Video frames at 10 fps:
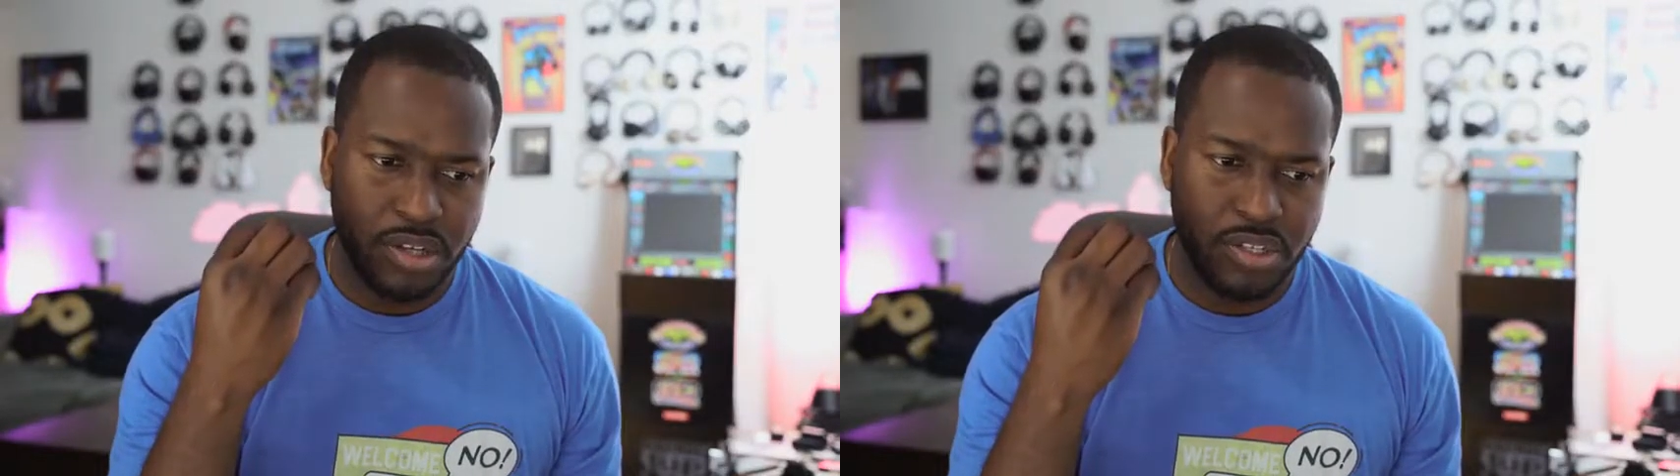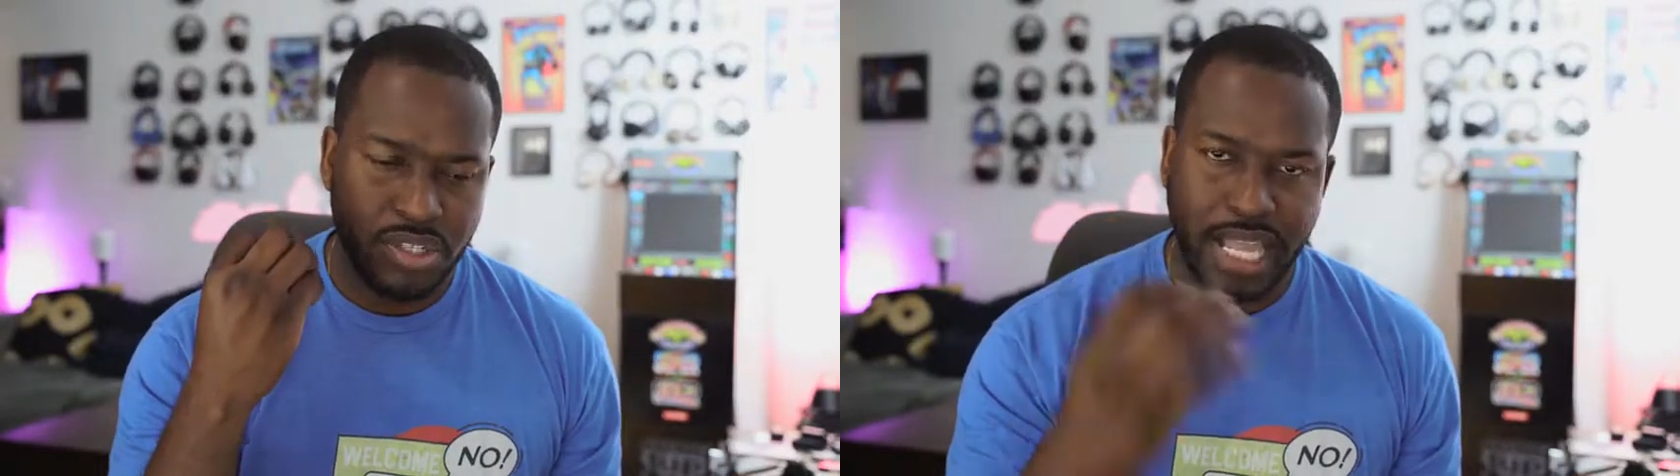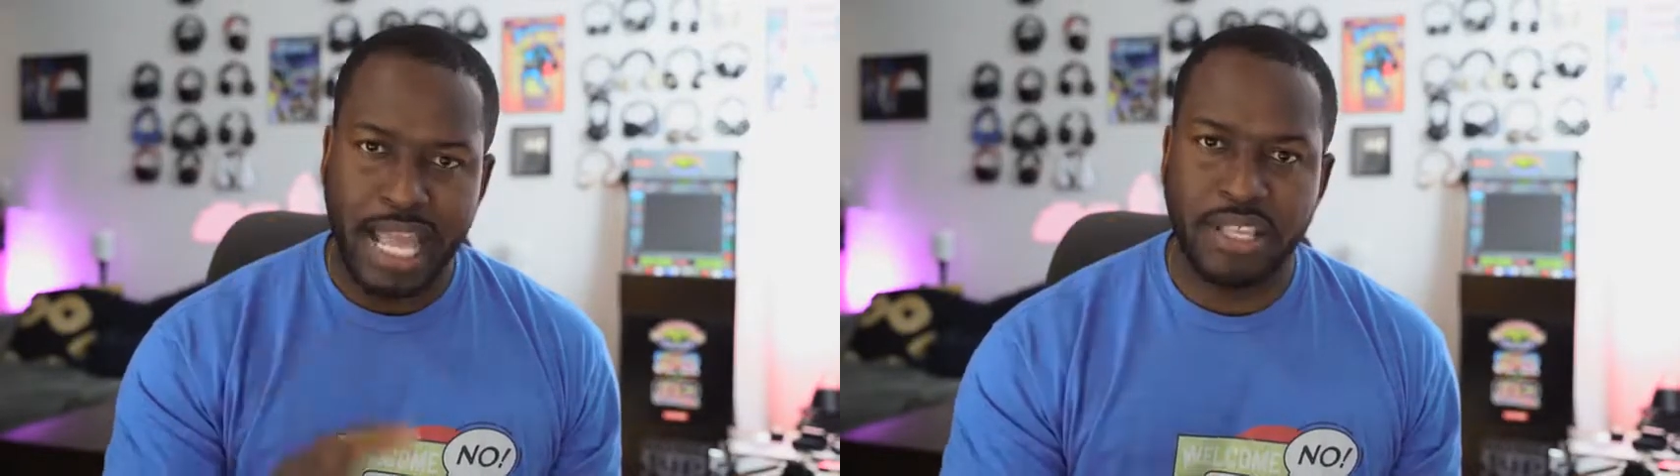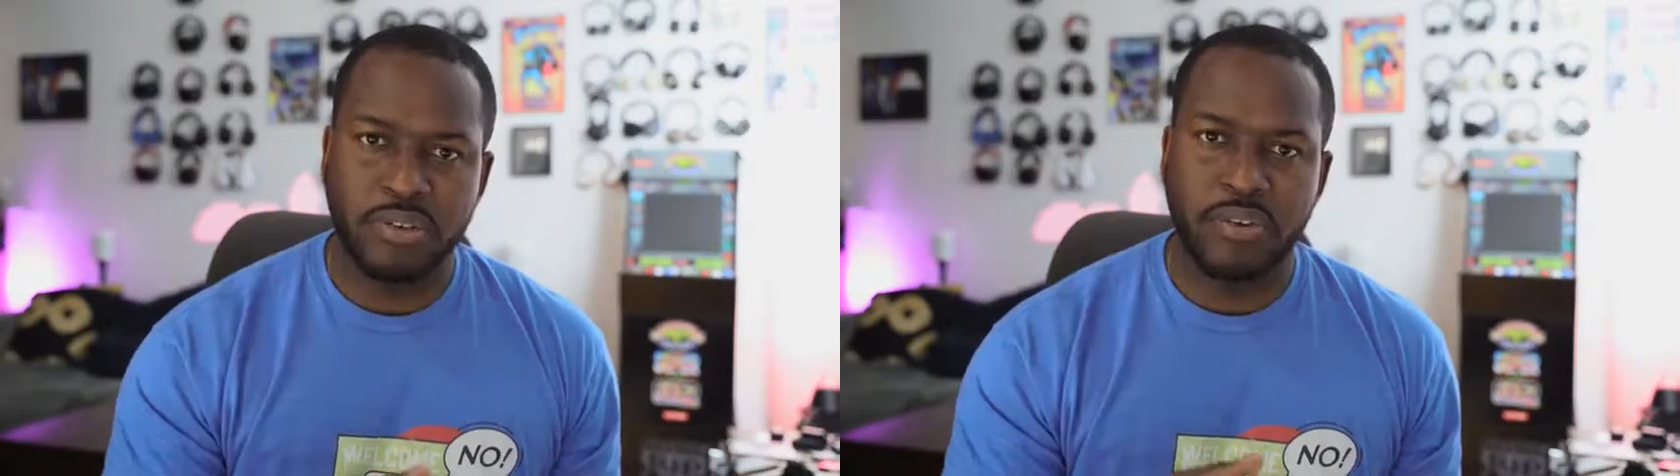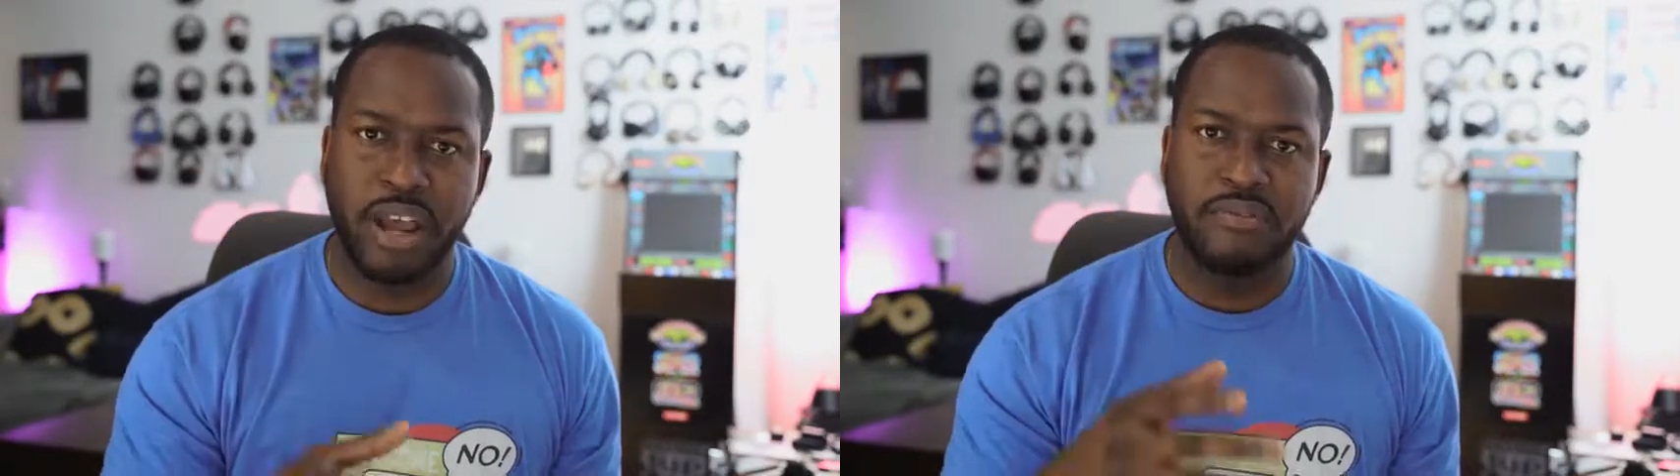
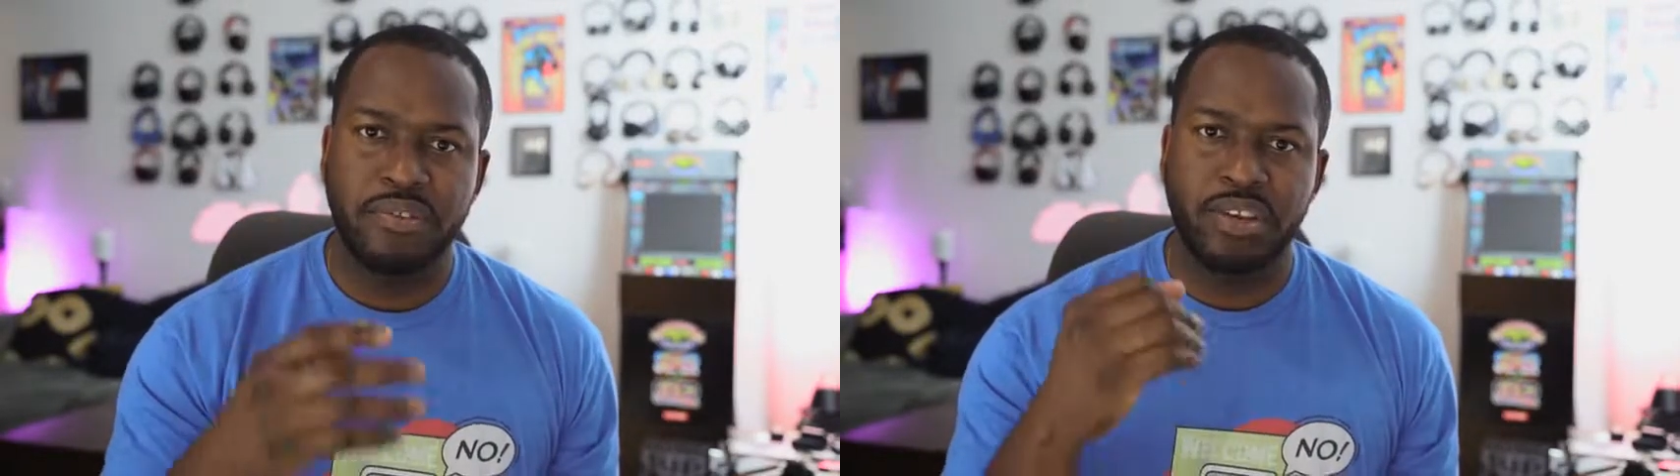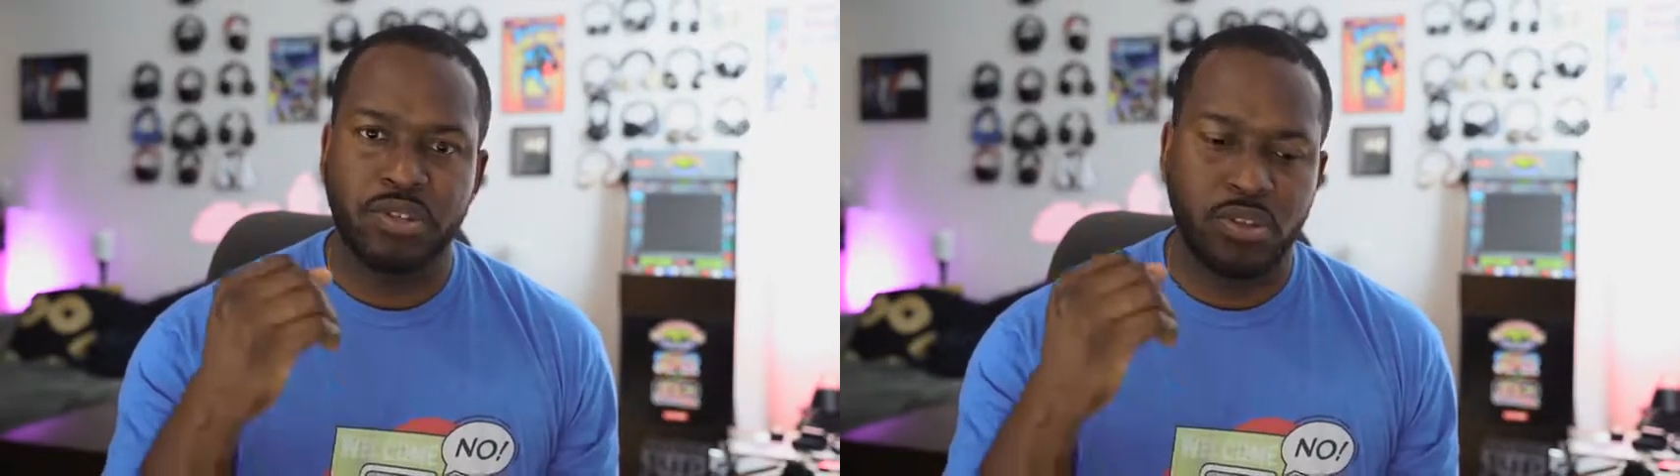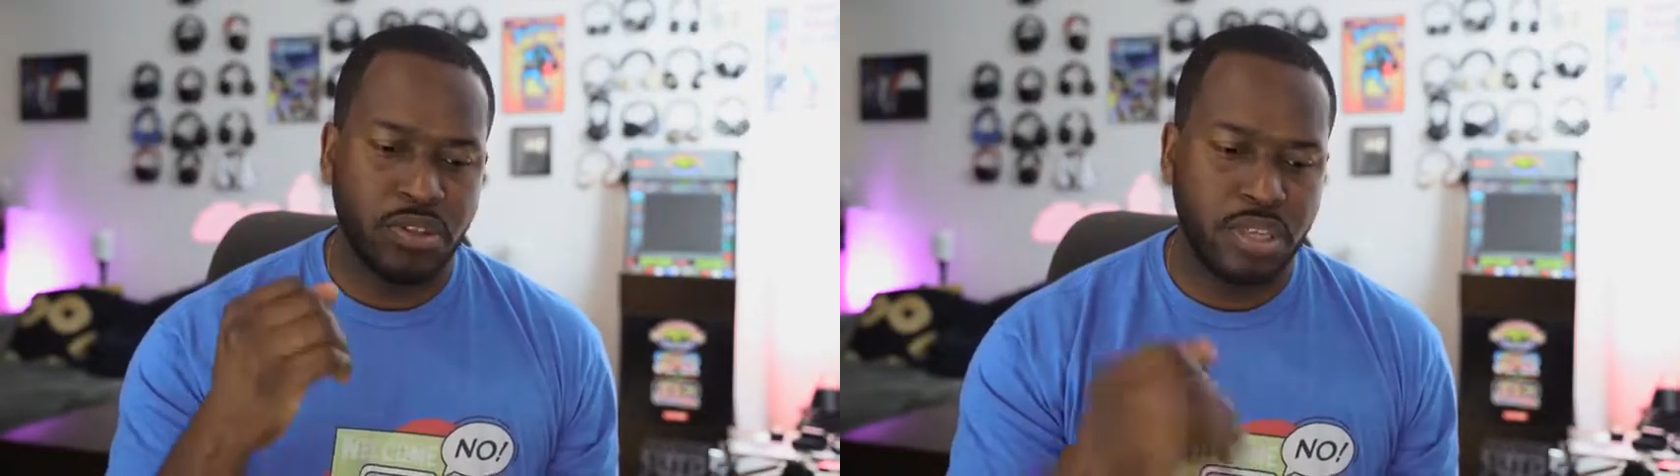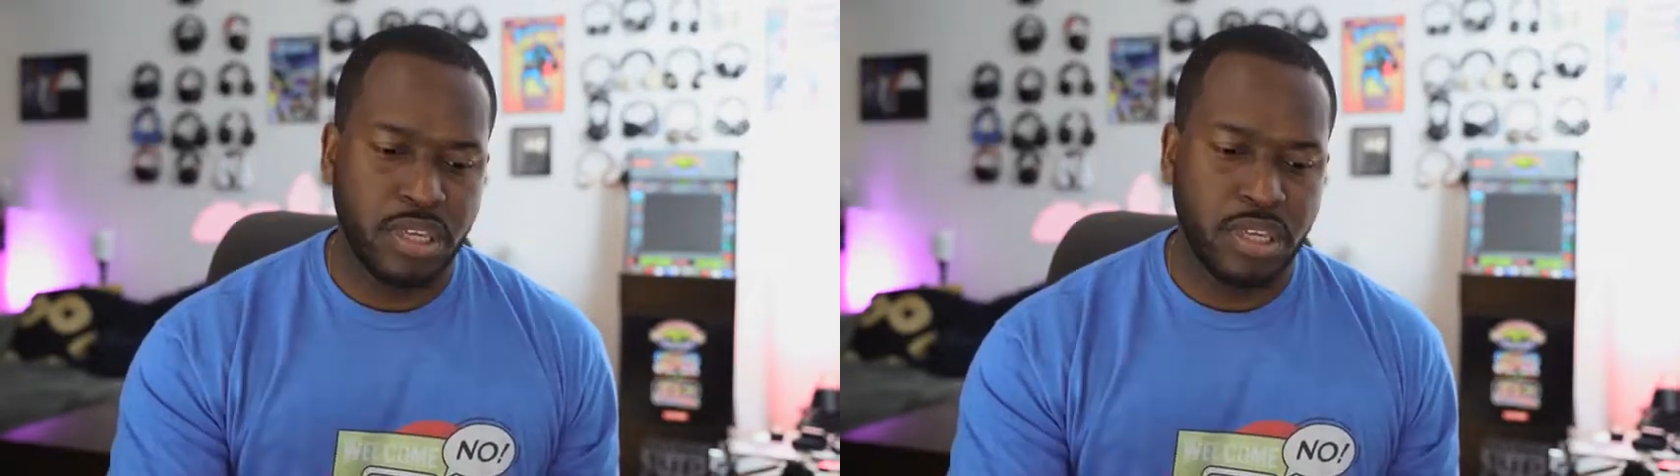standard graphics on